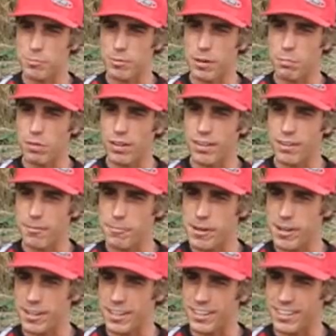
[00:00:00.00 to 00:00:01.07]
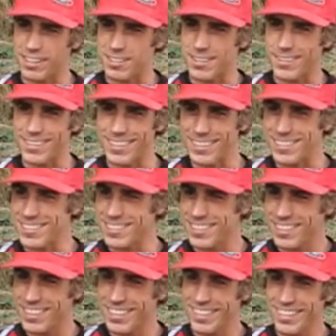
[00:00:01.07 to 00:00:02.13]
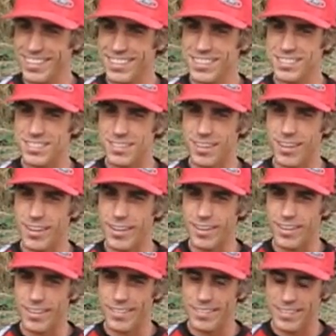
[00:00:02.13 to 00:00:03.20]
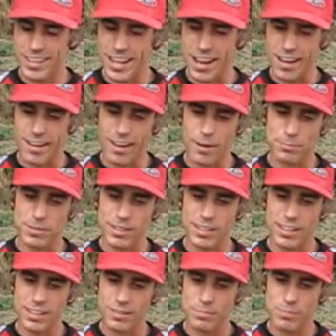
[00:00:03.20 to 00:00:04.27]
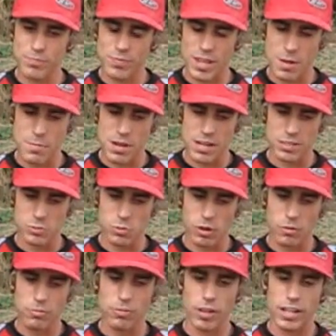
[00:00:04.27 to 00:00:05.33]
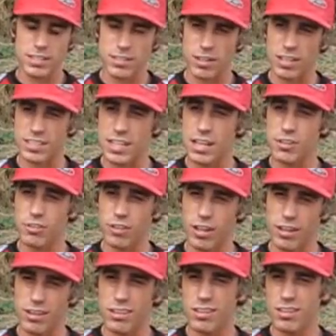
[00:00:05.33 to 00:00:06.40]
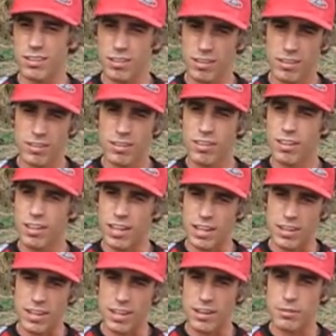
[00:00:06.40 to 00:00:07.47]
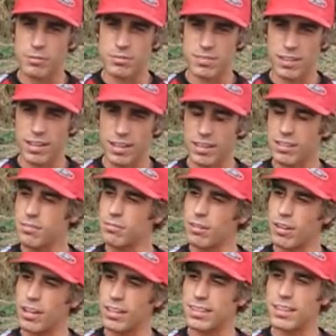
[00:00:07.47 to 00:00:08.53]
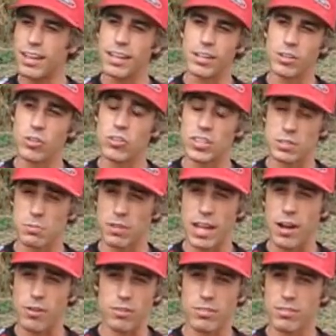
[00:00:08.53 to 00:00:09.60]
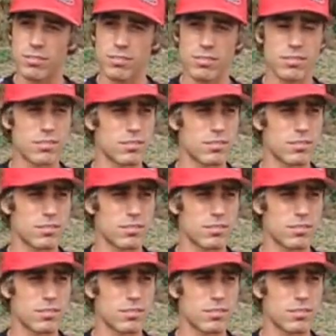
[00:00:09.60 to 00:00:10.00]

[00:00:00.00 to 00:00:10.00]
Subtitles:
I'm a red-blooded American, let's do this. So, yeah, I hopped in it. I made 12 flights on a tether line. And then it was like, well, I think I can do this without...